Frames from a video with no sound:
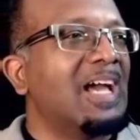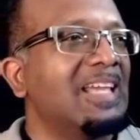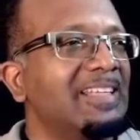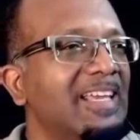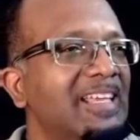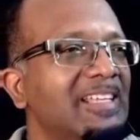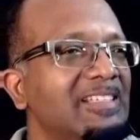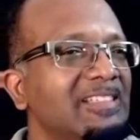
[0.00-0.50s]

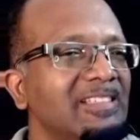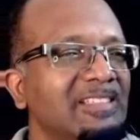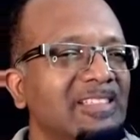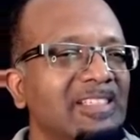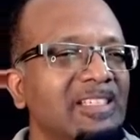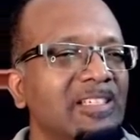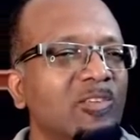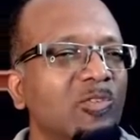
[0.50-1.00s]
And then
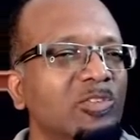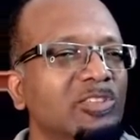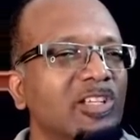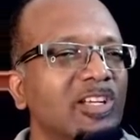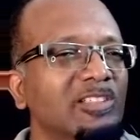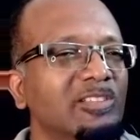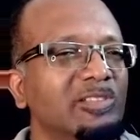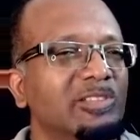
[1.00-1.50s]
he
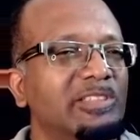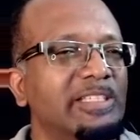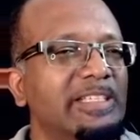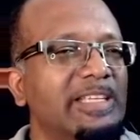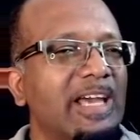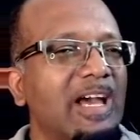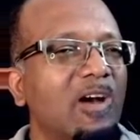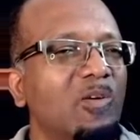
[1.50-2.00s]
goes on to
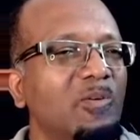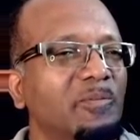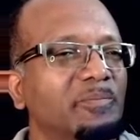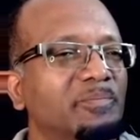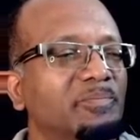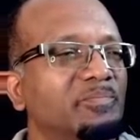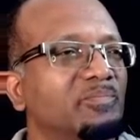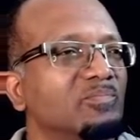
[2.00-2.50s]
say now,